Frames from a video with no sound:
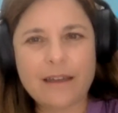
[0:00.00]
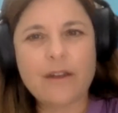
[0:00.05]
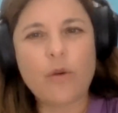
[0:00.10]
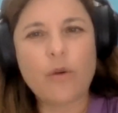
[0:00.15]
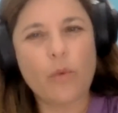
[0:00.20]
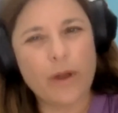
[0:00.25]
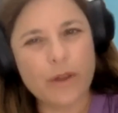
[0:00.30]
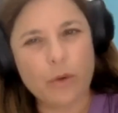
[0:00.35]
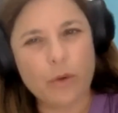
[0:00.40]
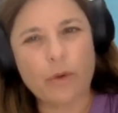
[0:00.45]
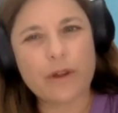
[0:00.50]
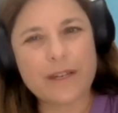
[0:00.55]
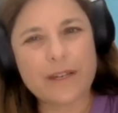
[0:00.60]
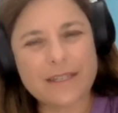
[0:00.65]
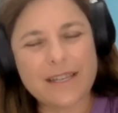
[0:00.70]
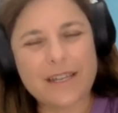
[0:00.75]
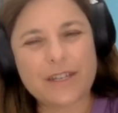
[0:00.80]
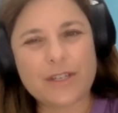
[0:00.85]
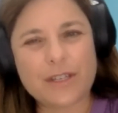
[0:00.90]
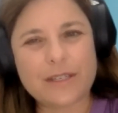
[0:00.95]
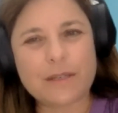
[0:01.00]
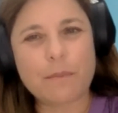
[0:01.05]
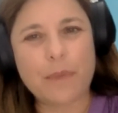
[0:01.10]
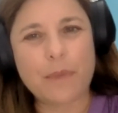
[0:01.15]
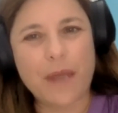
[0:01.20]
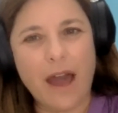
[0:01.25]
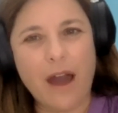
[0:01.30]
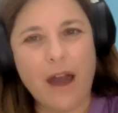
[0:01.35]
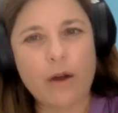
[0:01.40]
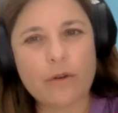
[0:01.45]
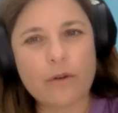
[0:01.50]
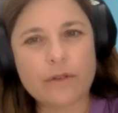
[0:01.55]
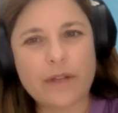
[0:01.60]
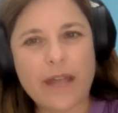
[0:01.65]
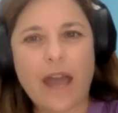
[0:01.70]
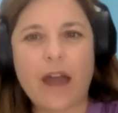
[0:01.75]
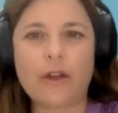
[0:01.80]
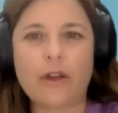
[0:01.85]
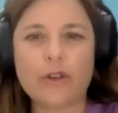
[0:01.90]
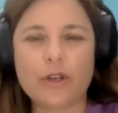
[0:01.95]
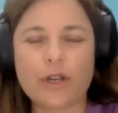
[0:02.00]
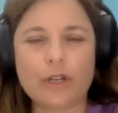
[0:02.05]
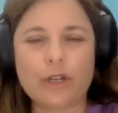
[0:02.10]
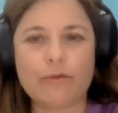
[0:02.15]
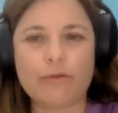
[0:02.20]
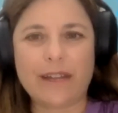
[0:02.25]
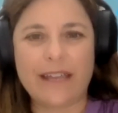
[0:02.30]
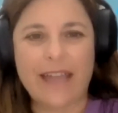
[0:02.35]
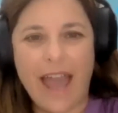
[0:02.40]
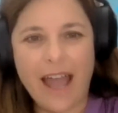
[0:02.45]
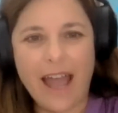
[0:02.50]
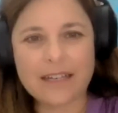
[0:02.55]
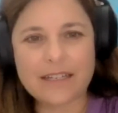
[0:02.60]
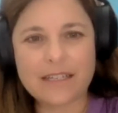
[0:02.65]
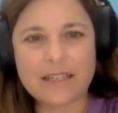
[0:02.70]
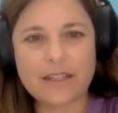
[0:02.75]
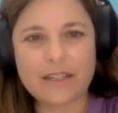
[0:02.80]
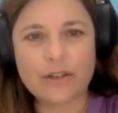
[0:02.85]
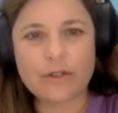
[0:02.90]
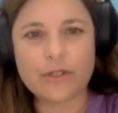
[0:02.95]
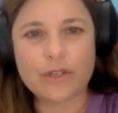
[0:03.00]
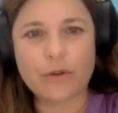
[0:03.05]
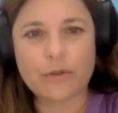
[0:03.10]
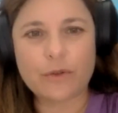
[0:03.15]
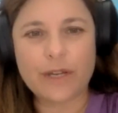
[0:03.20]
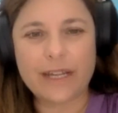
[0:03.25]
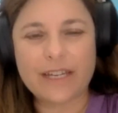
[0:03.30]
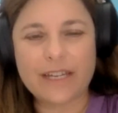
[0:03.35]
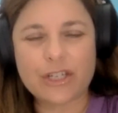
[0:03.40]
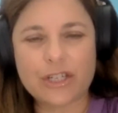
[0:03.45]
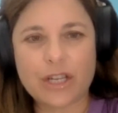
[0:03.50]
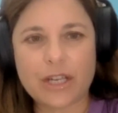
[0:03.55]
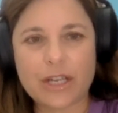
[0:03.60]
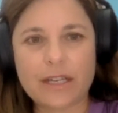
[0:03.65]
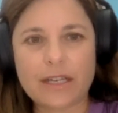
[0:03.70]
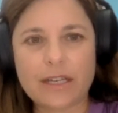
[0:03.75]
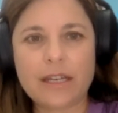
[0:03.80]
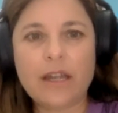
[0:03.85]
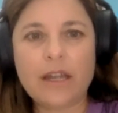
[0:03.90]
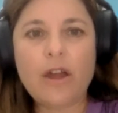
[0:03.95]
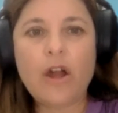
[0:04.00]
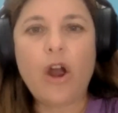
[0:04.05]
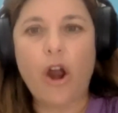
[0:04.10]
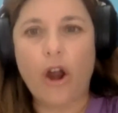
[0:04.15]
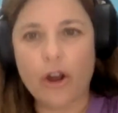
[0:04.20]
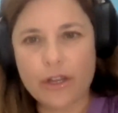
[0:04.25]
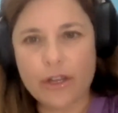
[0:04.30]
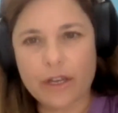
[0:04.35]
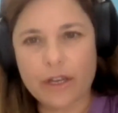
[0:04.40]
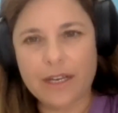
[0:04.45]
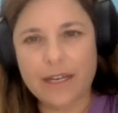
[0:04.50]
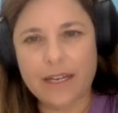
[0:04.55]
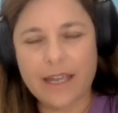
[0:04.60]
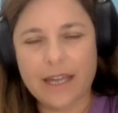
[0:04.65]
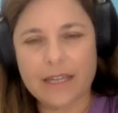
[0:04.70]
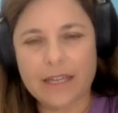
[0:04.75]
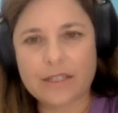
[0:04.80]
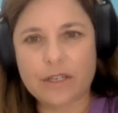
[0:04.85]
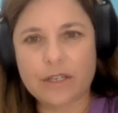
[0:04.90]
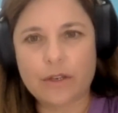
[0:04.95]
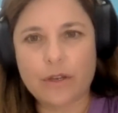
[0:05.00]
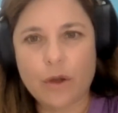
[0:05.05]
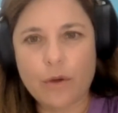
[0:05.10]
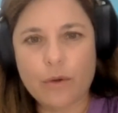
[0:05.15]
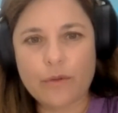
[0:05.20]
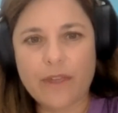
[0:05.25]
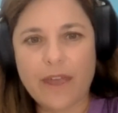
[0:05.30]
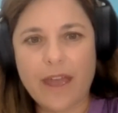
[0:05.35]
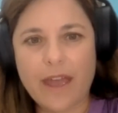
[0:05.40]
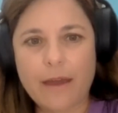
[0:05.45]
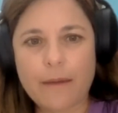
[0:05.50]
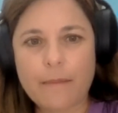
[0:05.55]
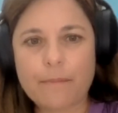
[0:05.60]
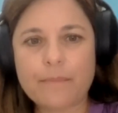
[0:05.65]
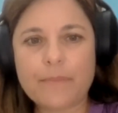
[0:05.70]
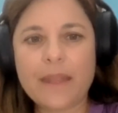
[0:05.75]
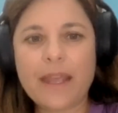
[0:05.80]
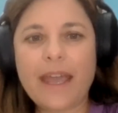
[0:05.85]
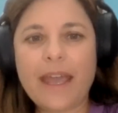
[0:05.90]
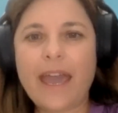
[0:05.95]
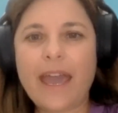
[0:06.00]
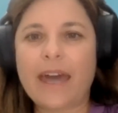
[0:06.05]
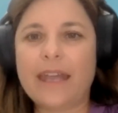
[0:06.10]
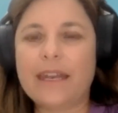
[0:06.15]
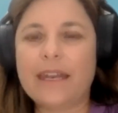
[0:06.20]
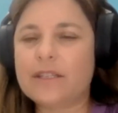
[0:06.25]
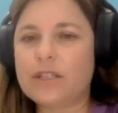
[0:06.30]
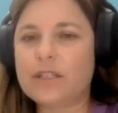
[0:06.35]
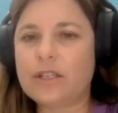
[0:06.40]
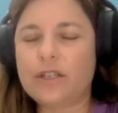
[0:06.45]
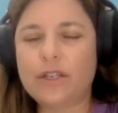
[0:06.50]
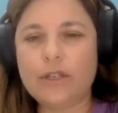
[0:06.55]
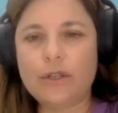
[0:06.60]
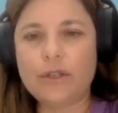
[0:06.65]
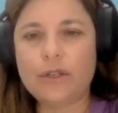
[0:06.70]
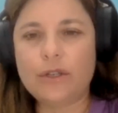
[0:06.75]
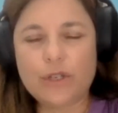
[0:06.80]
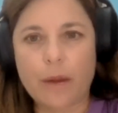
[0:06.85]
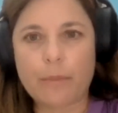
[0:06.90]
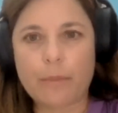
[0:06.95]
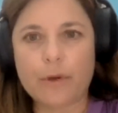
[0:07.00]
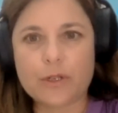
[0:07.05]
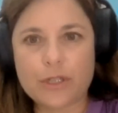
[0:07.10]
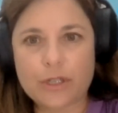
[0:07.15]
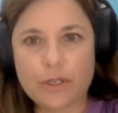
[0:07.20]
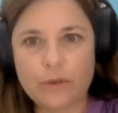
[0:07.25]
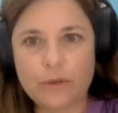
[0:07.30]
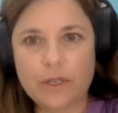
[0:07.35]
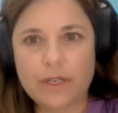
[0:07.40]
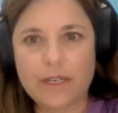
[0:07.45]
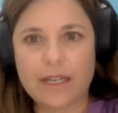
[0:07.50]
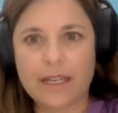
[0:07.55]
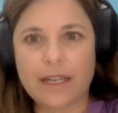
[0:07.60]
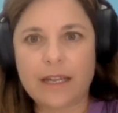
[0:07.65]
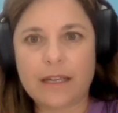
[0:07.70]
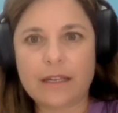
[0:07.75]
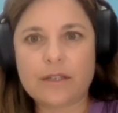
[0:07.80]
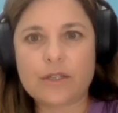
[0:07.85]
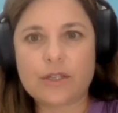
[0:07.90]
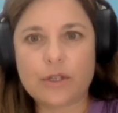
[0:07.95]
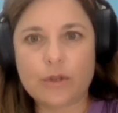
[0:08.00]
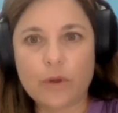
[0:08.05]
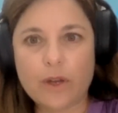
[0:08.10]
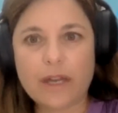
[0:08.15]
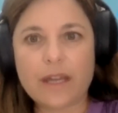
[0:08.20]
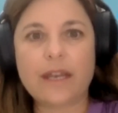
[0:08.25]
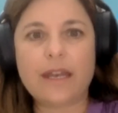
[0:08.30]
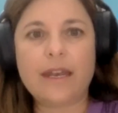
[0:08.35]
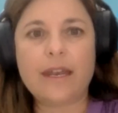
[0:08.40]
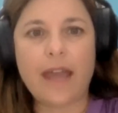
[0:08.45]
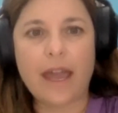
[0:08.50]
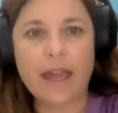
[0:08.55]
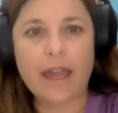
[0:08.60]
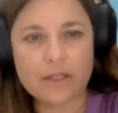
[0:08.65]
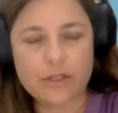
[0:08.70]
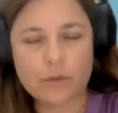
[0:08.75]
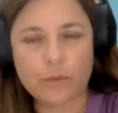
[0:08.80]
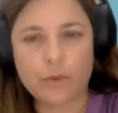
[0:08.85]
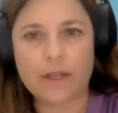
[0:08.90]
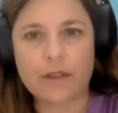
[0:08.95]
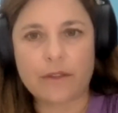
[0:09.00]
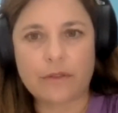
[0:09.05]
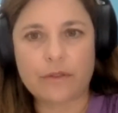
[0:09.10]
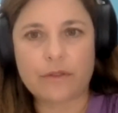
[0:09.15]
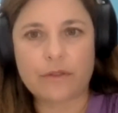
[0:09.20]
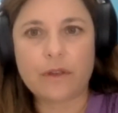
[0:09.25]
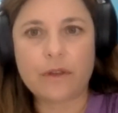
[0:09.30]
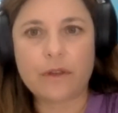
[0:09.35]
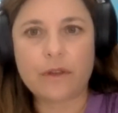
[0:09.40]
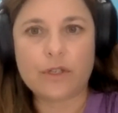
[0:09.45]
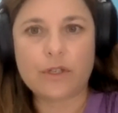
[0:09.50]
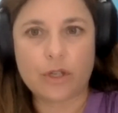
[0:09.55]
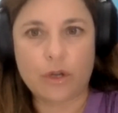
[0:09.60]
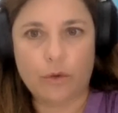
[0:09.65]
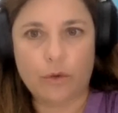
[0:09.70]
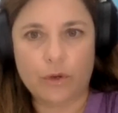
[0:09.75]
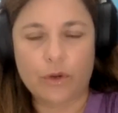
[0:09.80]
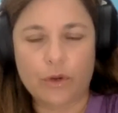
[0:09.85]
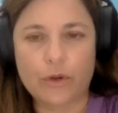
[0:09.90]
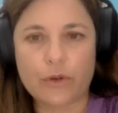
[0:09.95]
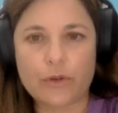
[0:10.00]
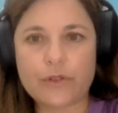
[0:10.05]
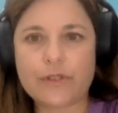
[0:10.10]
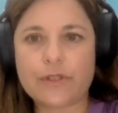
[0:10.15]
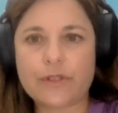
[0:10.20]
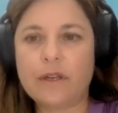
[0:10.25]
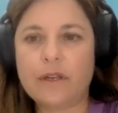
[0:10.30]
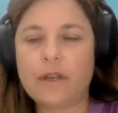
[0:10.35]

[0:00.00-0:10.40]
what your organization's about, how you're going to react to their donation. Are you going to get to know them? And it's a huge opportunity to connect with donors.